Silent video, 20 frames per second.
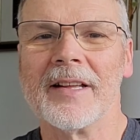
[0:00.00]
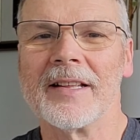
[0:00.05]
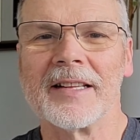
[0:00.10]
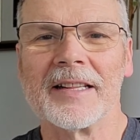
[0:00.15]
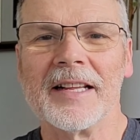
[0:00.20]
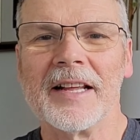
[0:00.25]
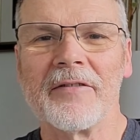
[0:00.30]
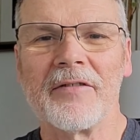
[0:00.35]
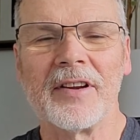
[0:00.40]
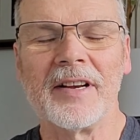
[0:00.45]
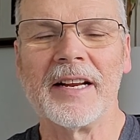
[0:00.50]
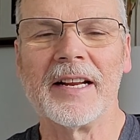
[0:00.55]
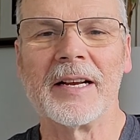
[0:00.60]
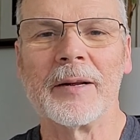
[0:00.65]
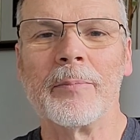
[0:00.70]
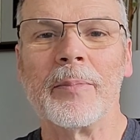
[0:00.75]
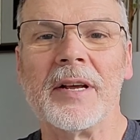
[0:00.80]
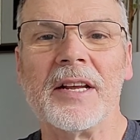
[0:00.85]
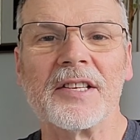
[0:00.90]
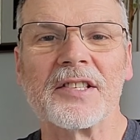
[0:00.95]
living in a
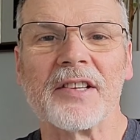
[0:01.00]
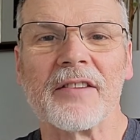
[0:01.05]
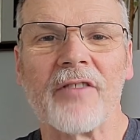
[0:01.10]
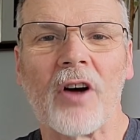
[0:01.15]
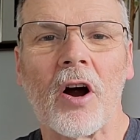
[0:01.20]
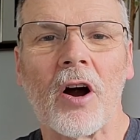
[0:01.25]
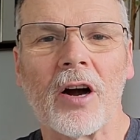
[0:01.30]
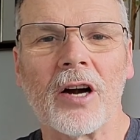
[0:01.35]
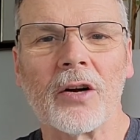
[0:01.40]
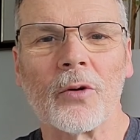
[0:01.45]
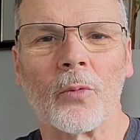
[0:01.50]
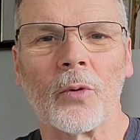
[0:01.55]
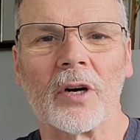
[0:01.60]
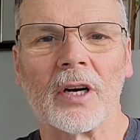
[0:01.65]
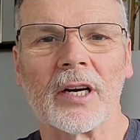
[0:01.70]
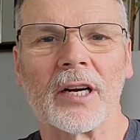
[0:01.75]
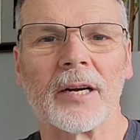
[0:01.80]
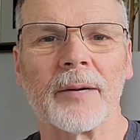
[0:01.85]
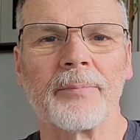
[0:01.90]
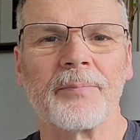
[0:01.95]
piece of
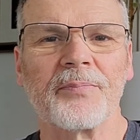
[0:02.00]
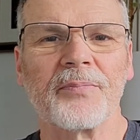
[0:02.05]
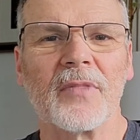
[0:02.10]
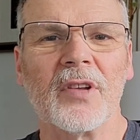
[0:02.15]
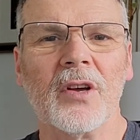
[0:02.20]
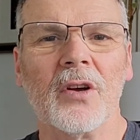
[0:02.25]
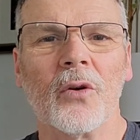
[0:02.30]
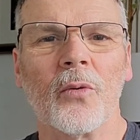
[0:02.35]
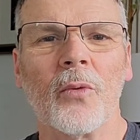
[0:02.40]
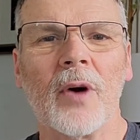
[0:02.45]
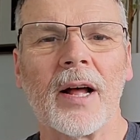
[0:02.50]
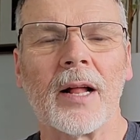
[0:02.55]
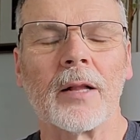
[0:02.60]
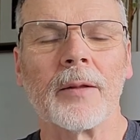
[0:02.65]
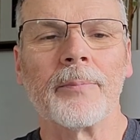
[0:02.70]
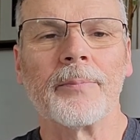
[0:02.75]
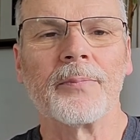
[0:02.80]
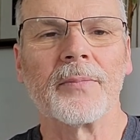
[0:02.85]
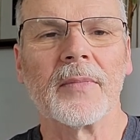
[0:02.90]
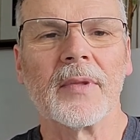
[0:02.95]
artwork.
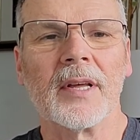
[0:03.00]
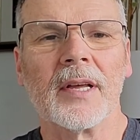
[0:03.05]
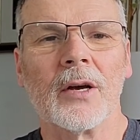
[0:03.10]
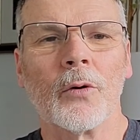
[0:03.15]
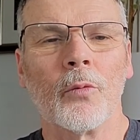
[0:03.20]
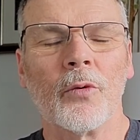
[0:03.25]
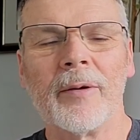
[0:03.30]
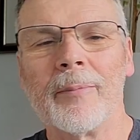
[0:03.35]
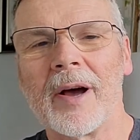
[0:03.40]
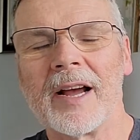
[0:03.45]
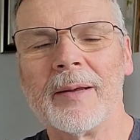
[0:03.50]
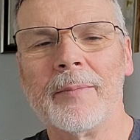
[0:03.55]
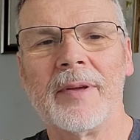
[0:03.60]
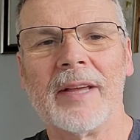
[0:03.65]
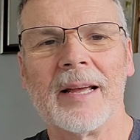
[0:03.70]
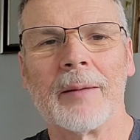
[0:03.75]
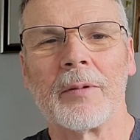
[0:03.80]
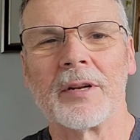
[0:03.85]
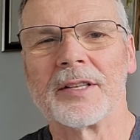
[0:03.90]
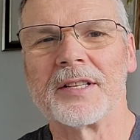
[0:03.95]
Well, we might
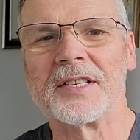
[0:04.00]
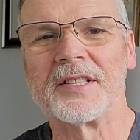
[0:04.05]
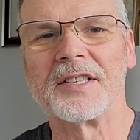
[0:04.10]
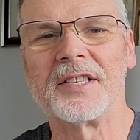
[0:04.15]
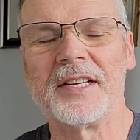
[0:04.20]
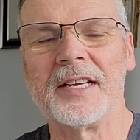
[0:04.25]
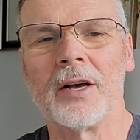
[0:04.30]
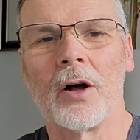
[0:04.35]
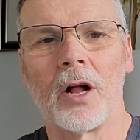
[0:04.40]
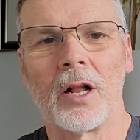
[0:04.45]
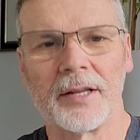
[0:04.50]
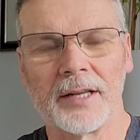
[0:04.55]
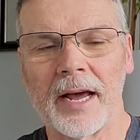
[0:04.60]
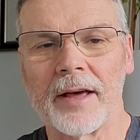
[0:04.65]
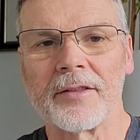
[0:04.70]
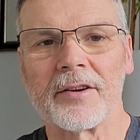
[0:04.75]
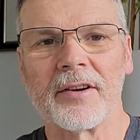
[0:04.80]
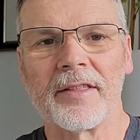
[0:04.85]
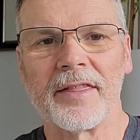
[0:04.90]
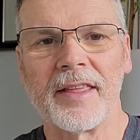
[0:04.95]
be able to see all the
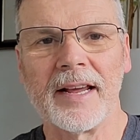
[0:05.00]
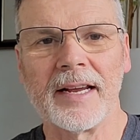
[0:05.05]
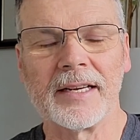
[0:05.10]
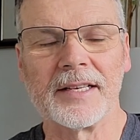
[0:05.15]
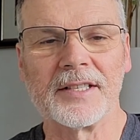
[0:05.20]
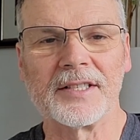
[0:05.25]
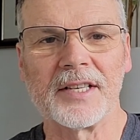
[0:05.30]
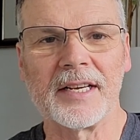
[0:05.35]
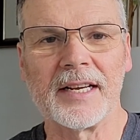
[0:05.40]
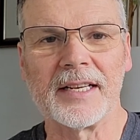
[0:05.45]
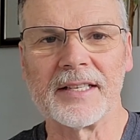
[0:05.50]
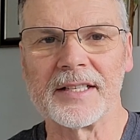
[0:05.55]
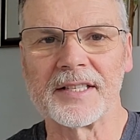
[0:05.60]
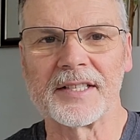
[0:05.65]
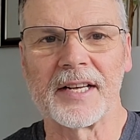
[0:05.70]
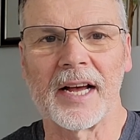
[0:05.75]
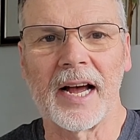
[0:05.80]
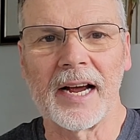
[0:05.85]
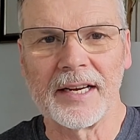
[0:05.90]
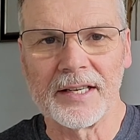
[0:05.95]
other things
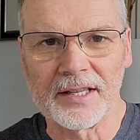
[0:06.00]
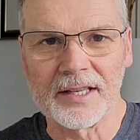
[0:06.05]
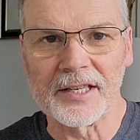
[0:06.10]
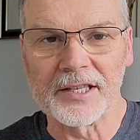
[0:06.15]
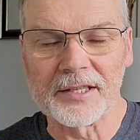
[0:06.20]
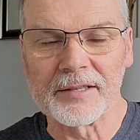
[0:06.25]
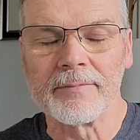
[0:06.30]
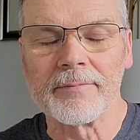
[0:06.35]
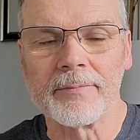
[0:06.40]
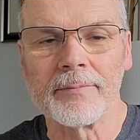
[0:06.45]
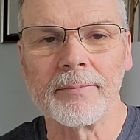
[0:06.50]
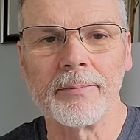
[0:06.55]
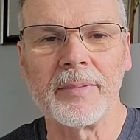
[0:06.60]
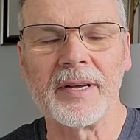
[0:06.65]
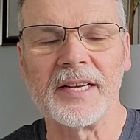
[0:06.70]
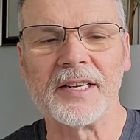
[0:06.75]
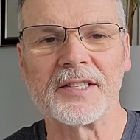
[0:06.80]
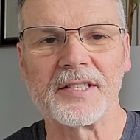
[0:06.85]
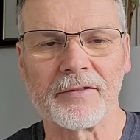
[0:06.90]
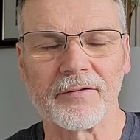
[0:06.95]
inside this
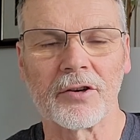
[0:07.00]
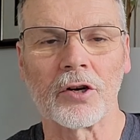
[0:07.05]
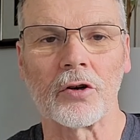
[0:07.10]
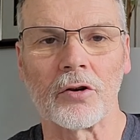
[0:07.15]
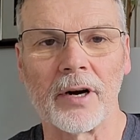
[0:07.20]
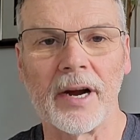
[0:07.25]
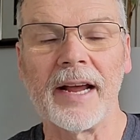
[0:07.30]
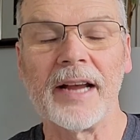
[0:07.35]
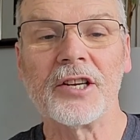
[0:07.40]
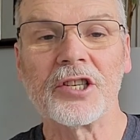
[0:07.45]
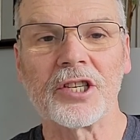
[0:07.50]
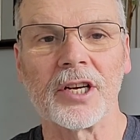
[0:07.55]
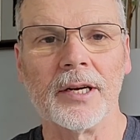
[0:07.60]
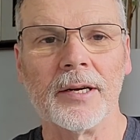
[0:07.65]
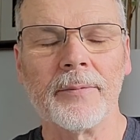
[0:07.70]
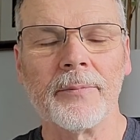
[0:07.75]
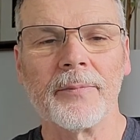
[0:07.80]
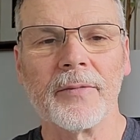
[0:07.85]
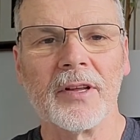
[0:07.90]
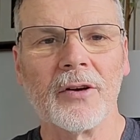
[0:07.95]
piece of
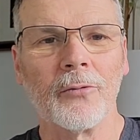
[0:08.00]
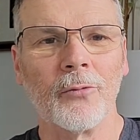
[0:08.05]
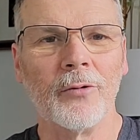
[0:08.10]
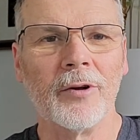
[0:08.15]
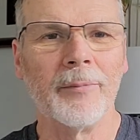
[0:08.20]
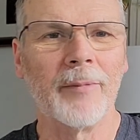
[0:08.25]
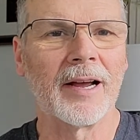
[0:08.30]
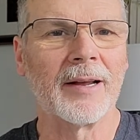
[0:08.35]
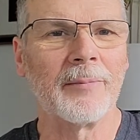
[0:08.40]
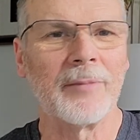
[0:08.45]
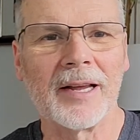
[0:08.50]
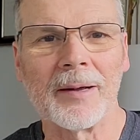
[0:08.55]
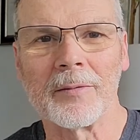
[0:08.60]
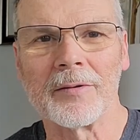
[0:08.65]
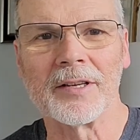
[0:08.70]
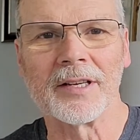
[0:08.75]
creation. We might be able